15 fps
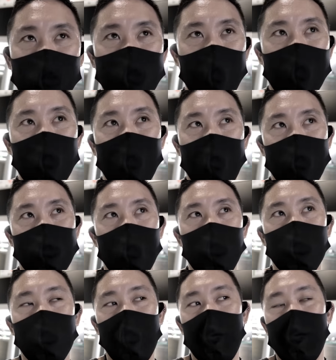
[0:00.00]
recycled
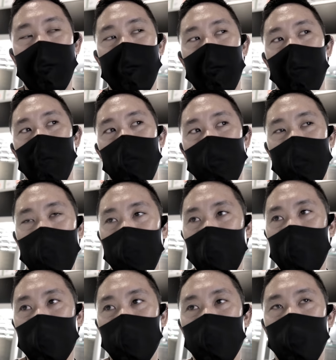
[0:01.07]
items when they
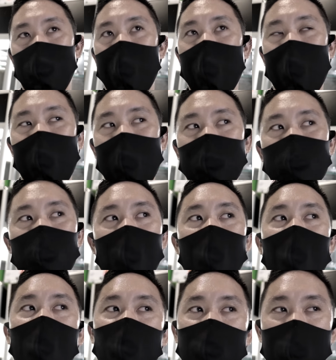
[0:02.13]
make it to bags or
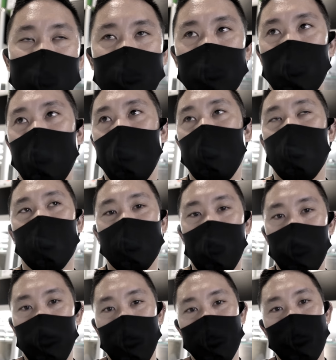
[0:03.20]
clothing again or
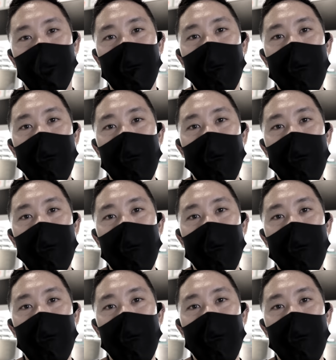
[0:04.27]
slippers?